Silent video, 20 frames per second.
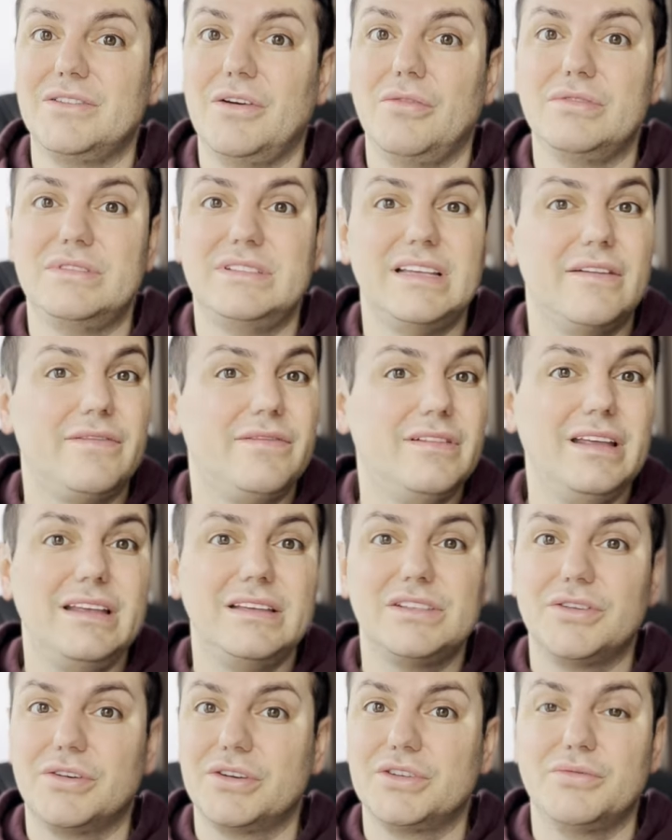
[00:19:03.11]
So definitely
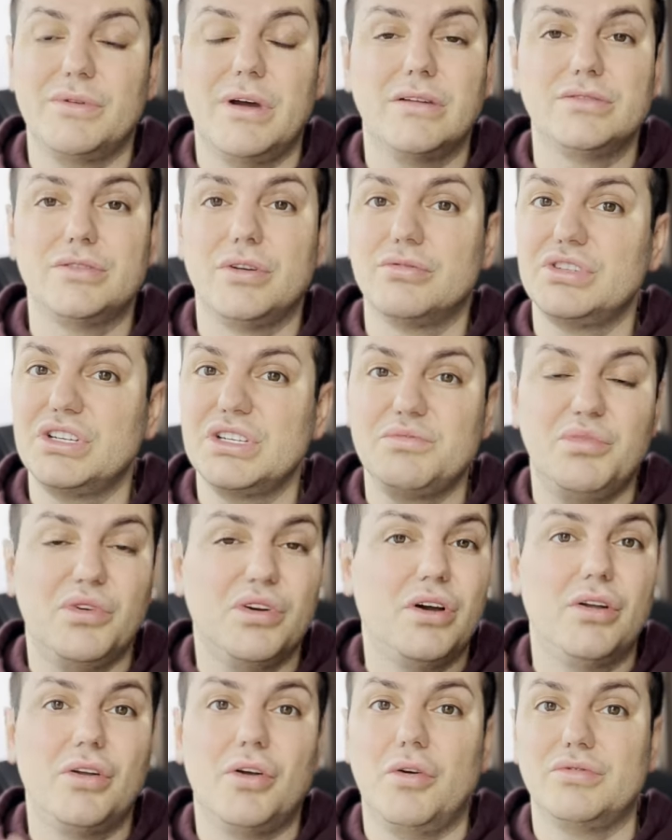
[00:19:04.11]
search around. Don't just
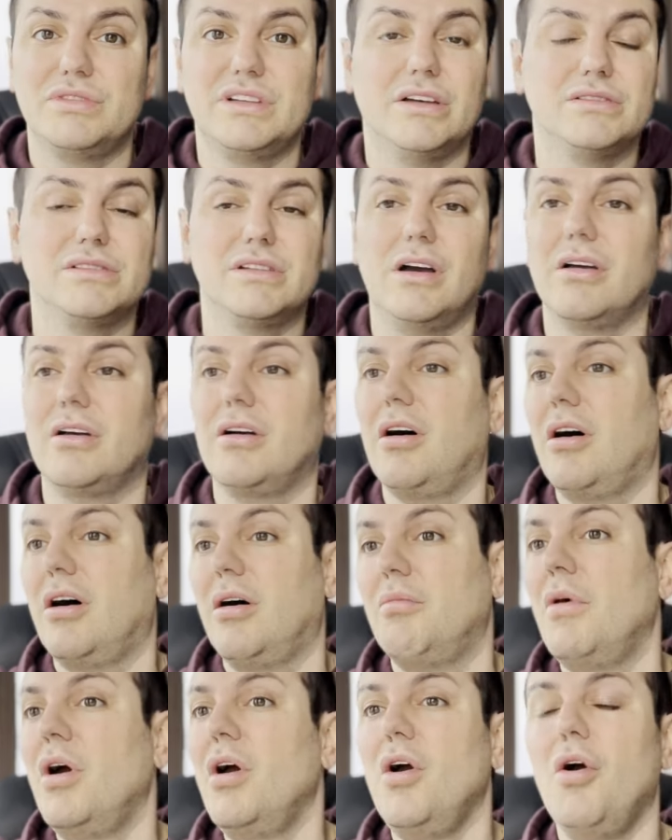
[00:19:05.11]
book on
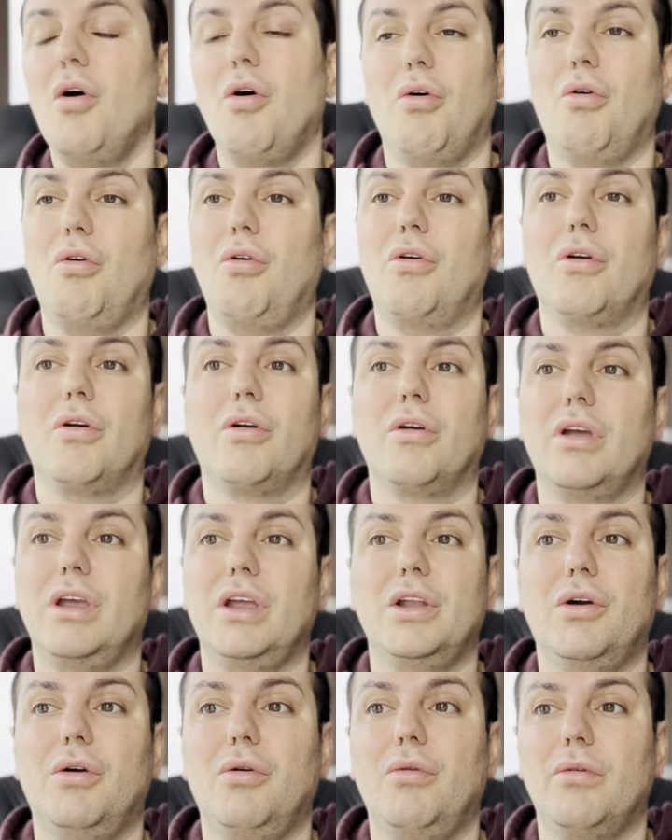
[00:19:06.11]
hotels.com or,
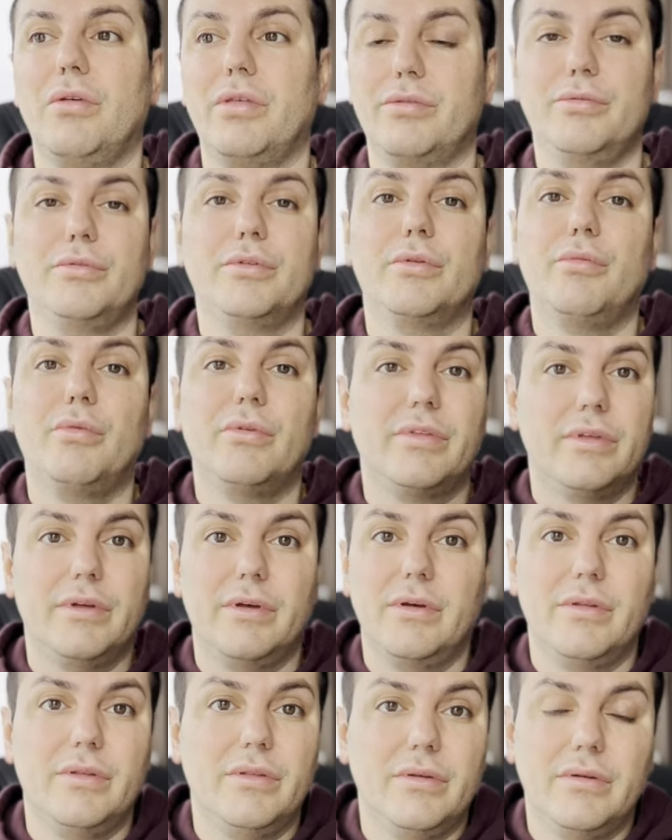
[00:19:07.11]
through
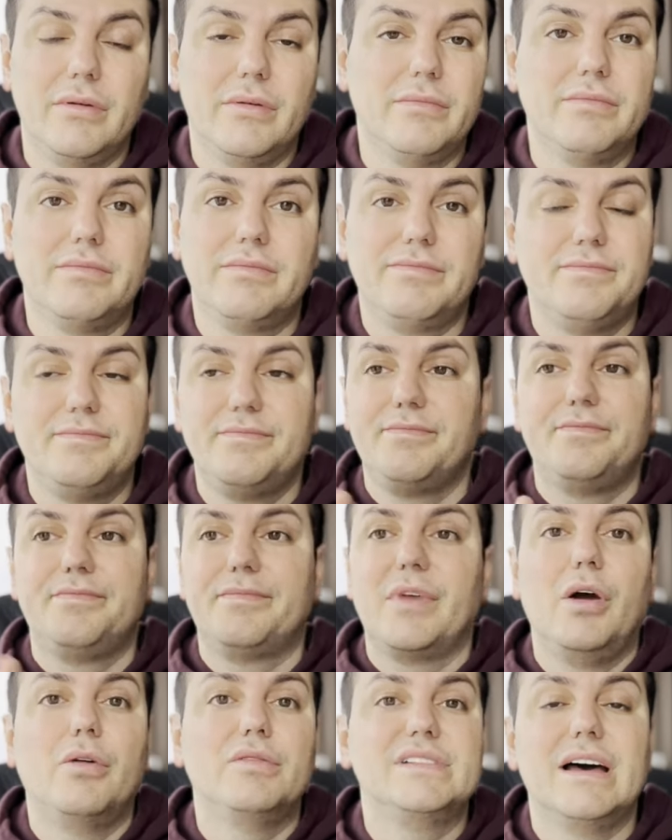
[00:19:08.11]
the
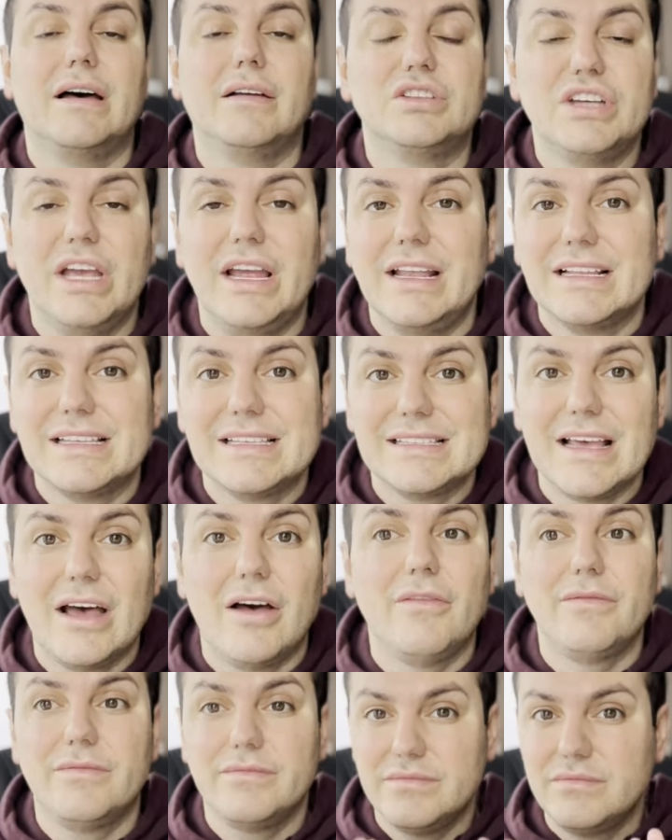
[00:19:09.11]
hotel chain
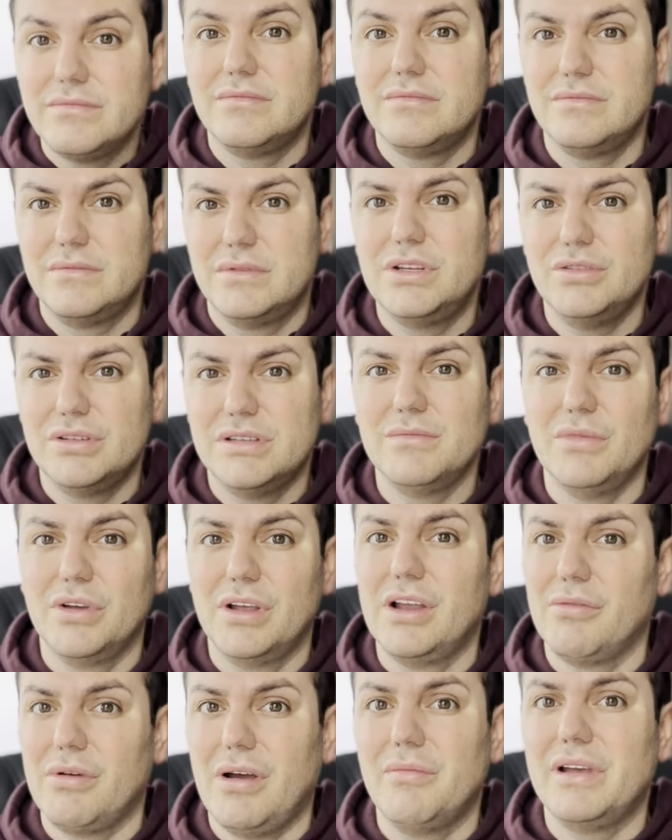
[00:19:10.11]
itself. Do some
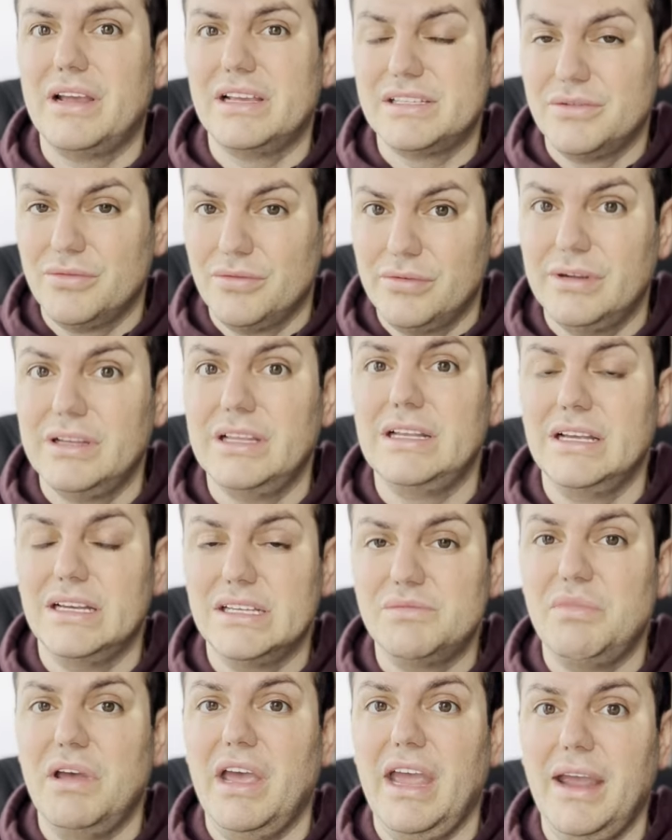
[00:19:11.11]
looking around because it really
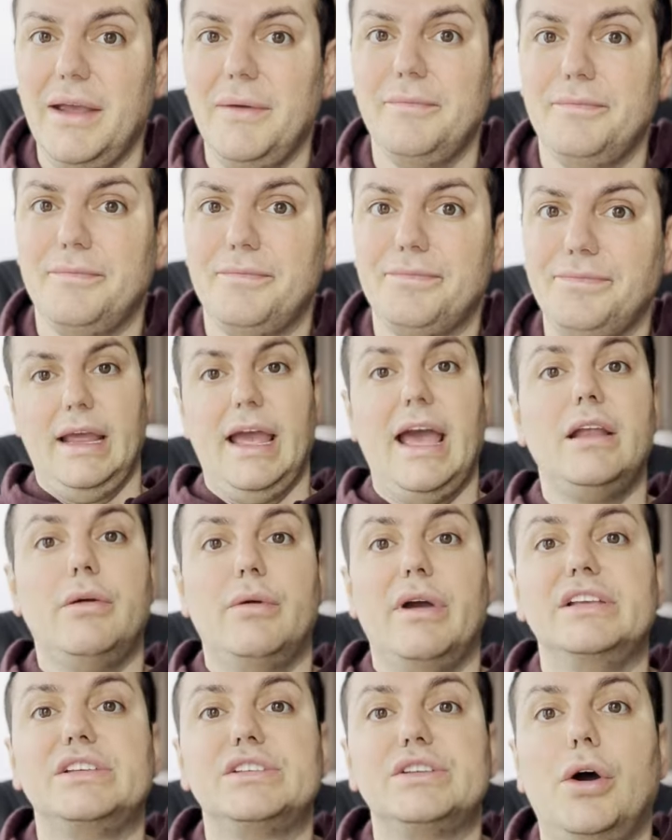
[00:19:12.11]
does pay.
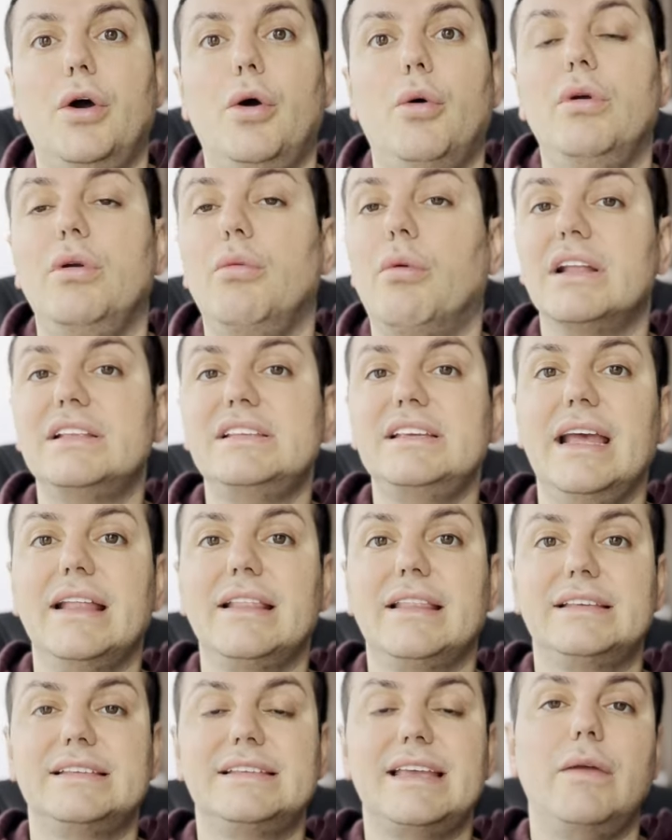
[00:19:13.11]
Anyway, so we wanted to
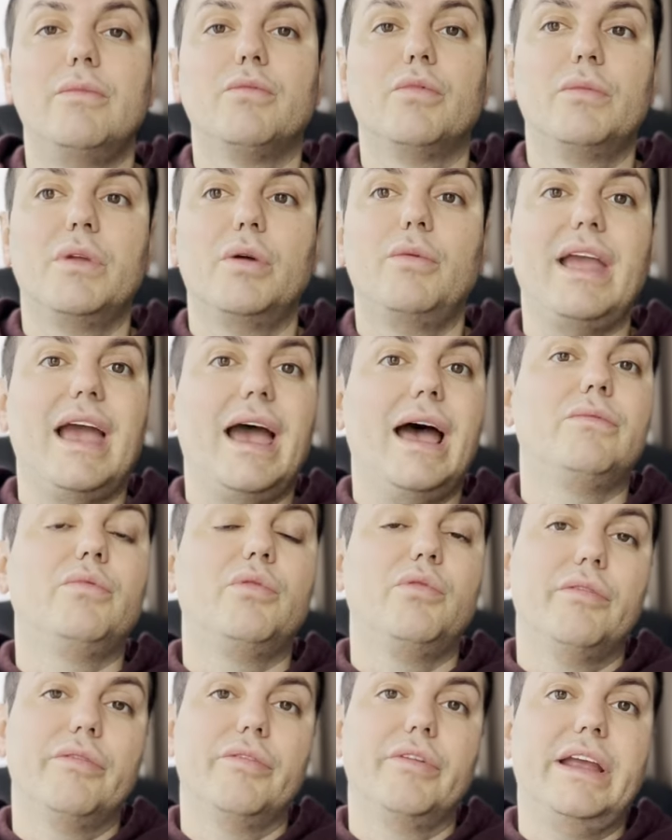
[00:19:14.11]
get the same room that we had
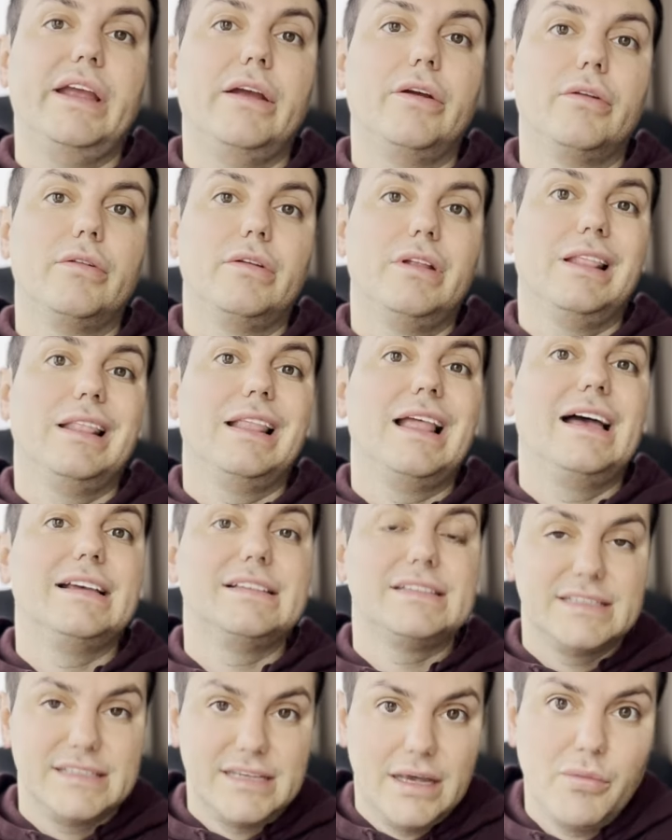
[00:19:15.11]
when we were here
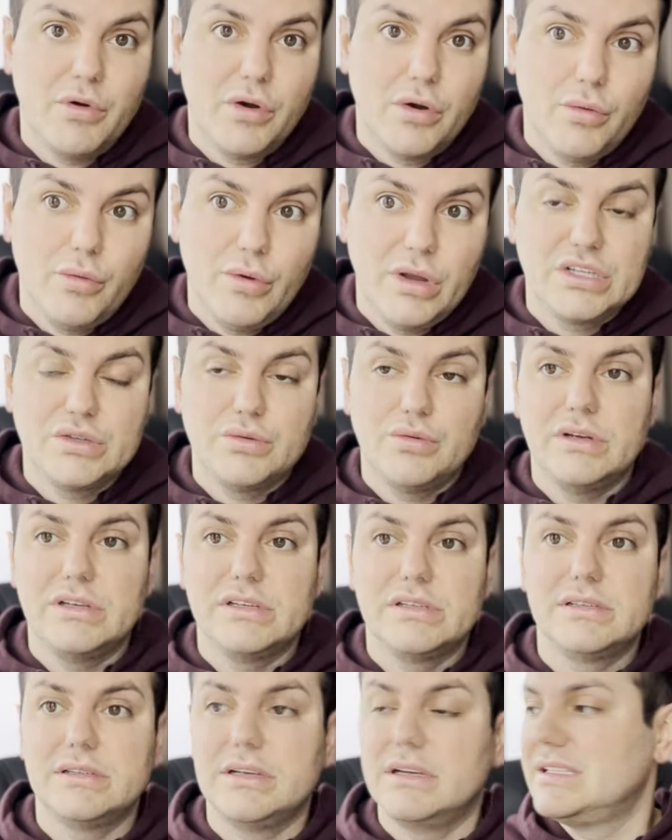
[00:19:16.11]
last summer, which
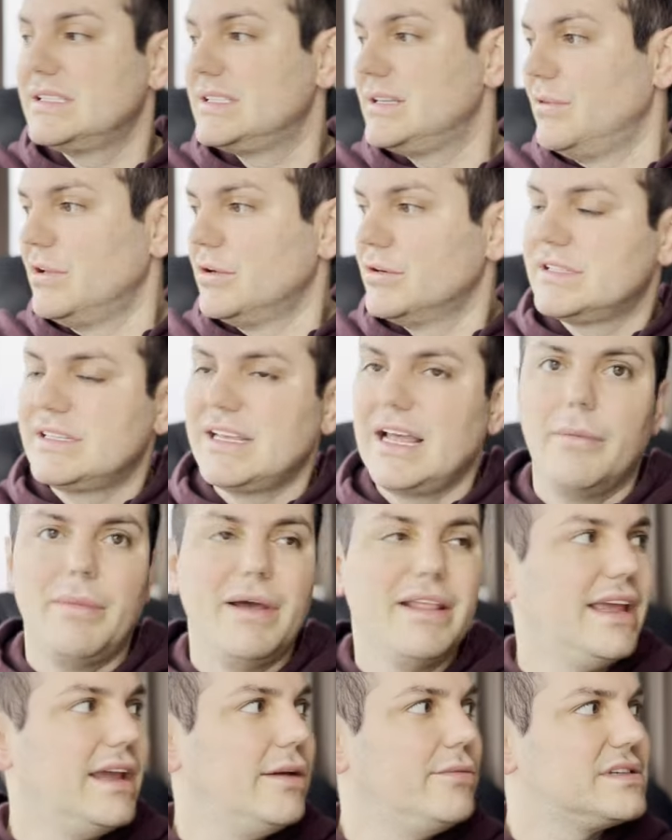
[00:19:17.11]
was a similar setup.
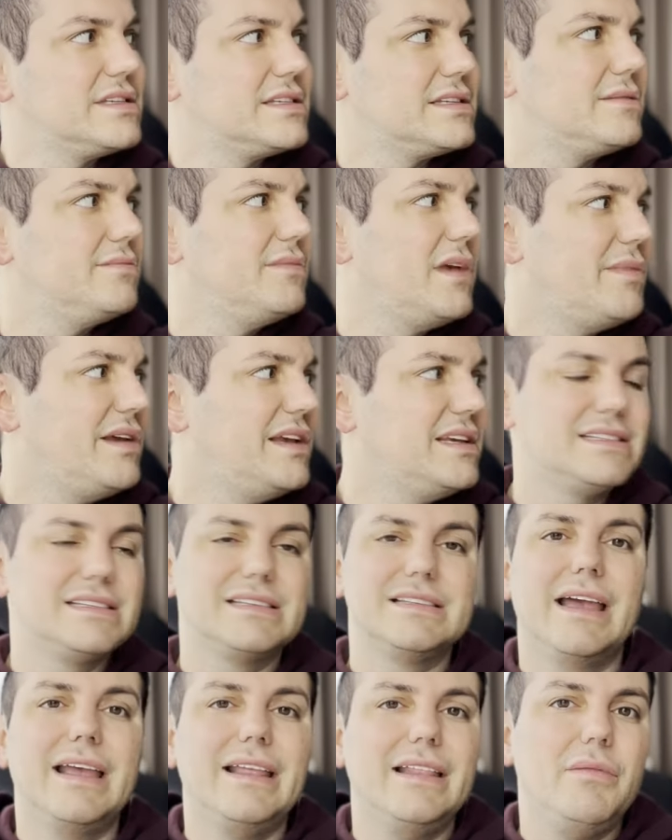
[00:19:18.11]
I think it was maybe
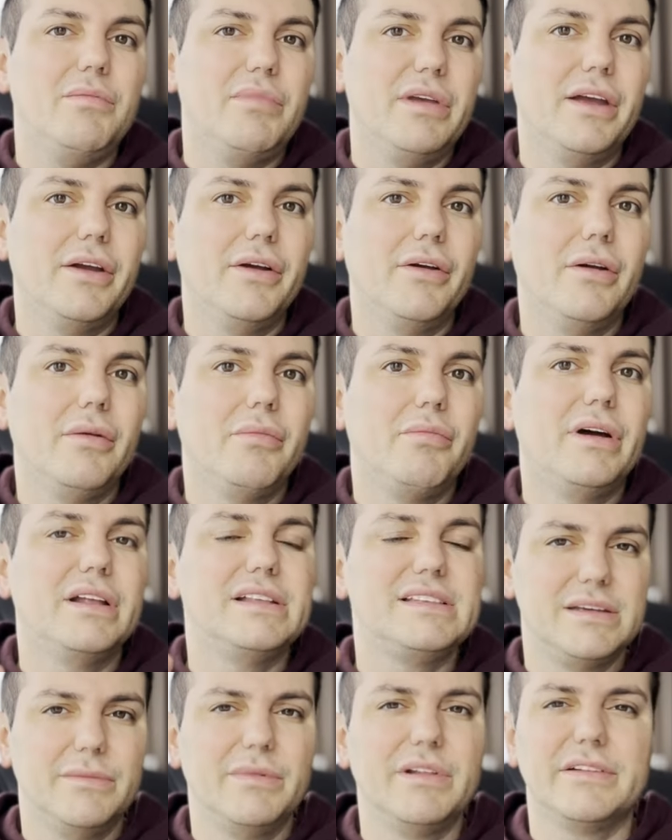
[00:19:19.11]
slightly bigger,
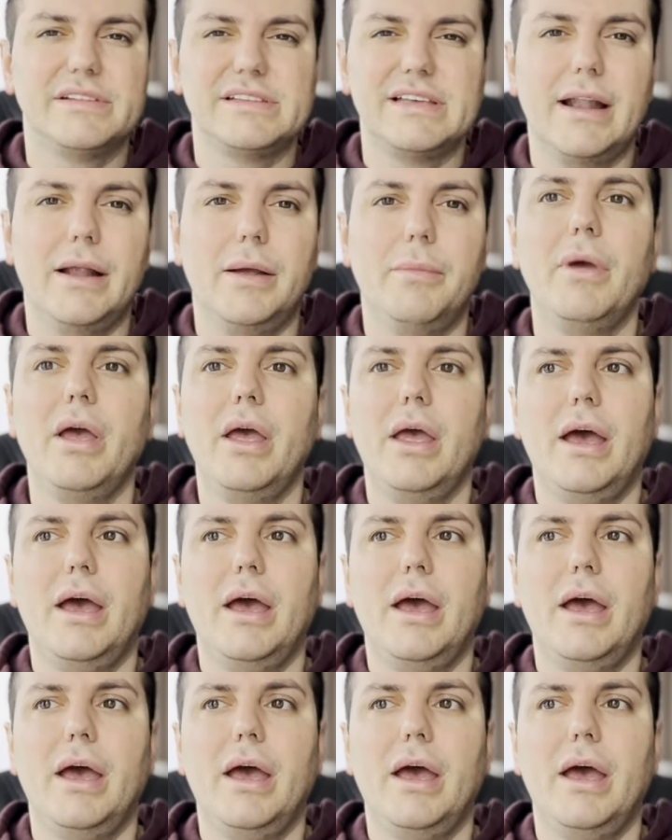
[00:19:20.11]
but similar setup.